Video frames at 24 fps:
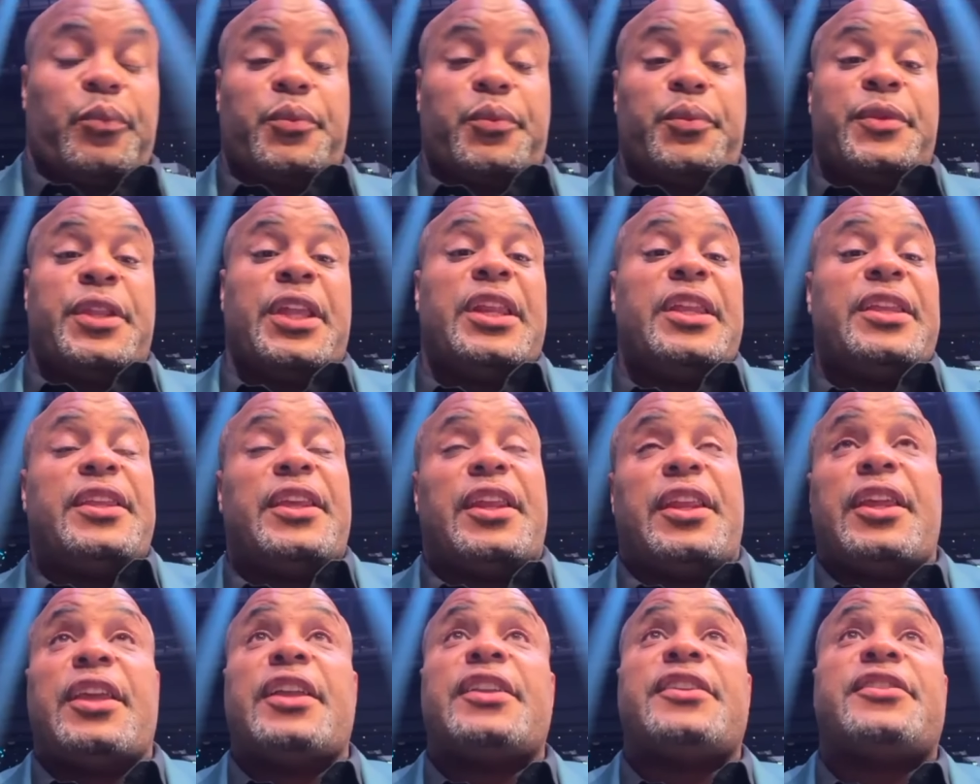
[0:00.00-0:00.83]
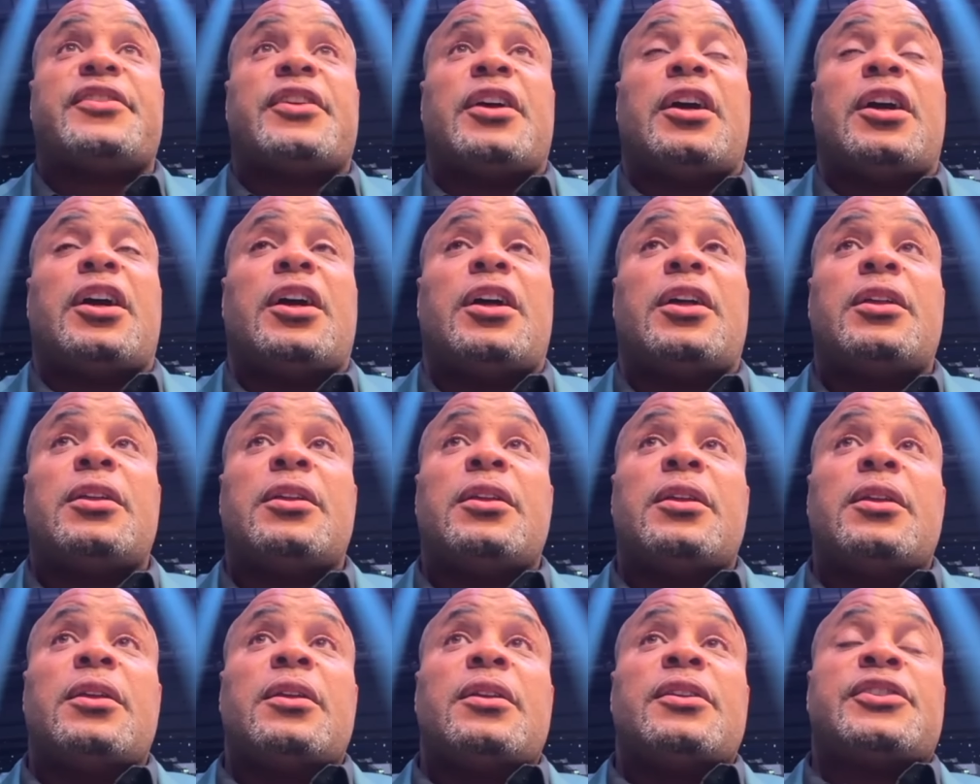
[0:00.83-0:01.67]
than he did against uh,
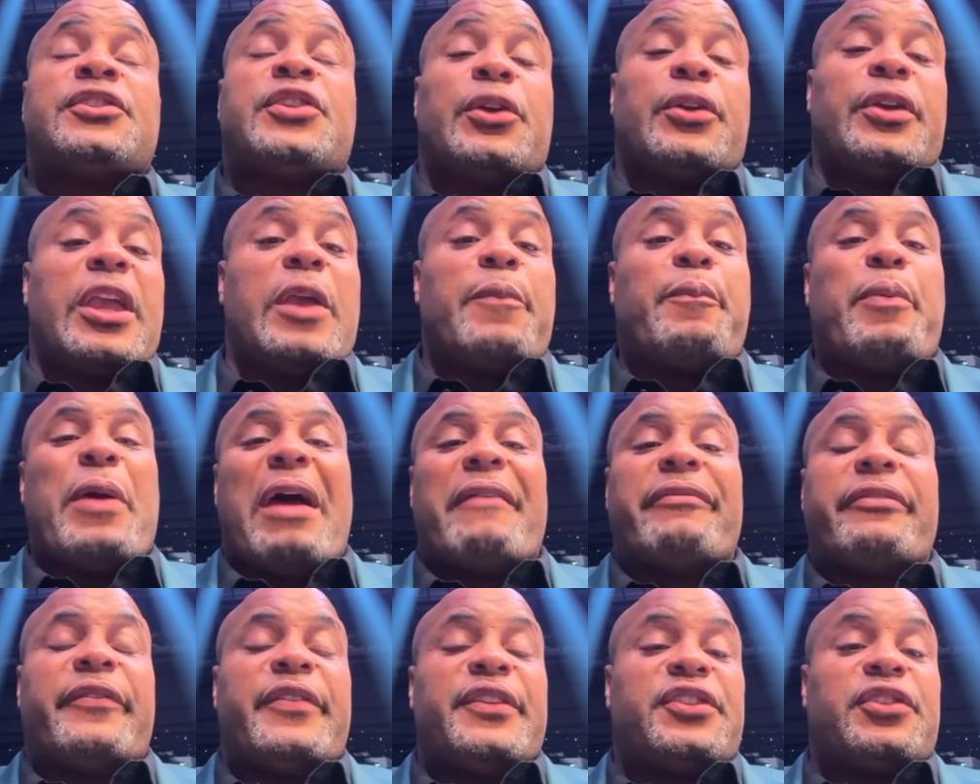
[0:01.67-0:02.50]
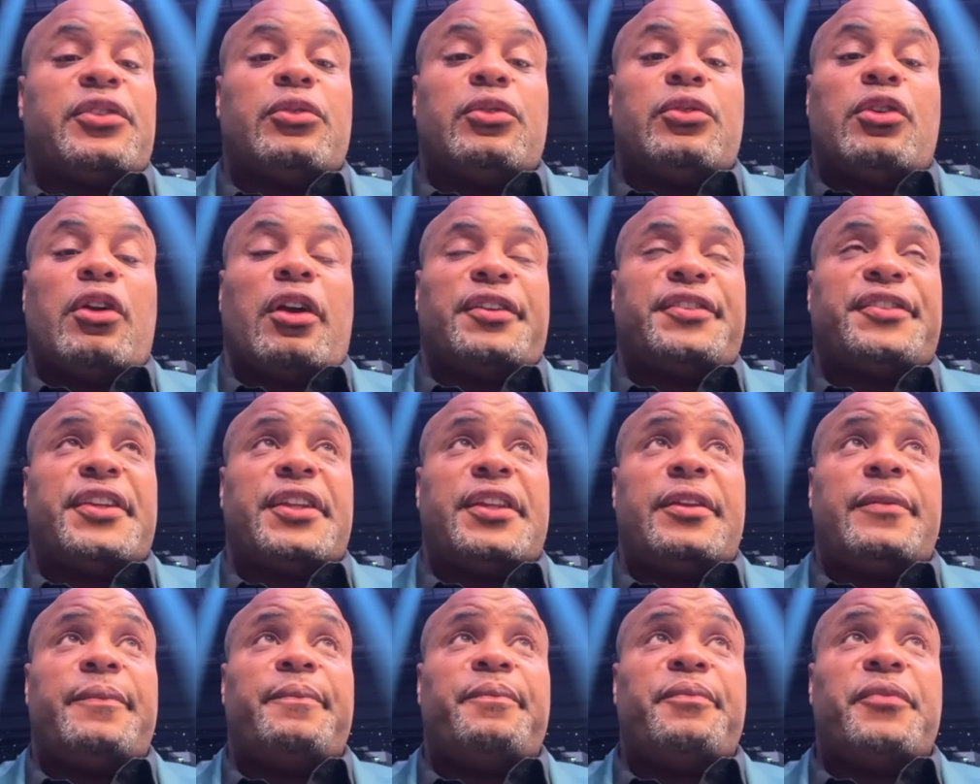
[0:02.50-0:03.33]
Sergey Pavlovich in New York
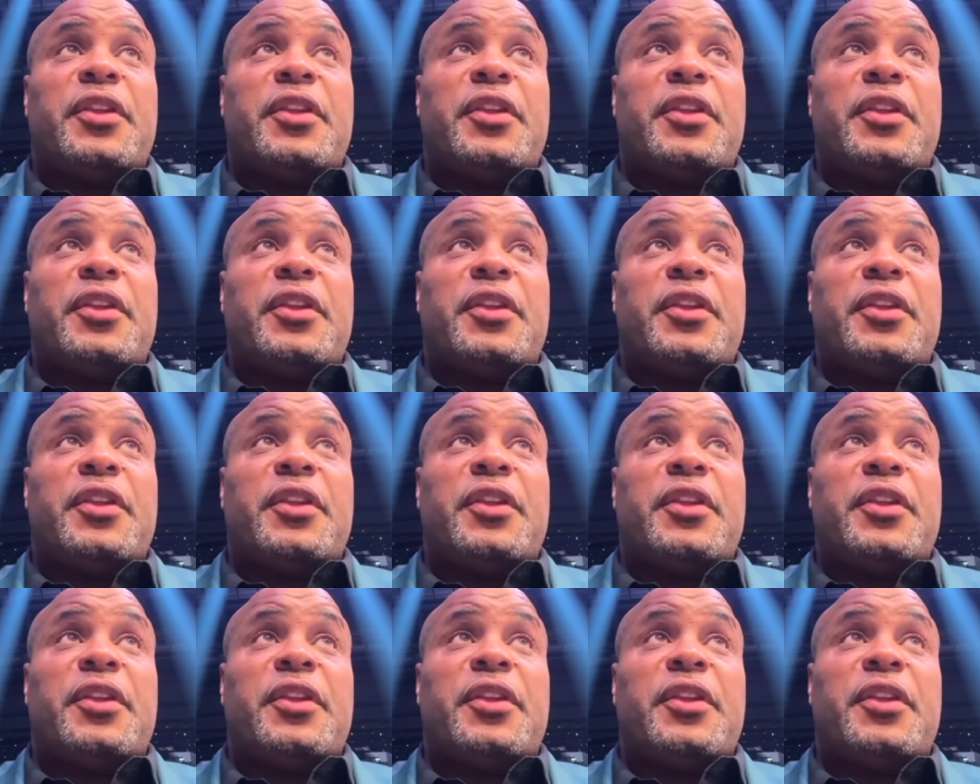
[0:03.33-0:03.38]
City.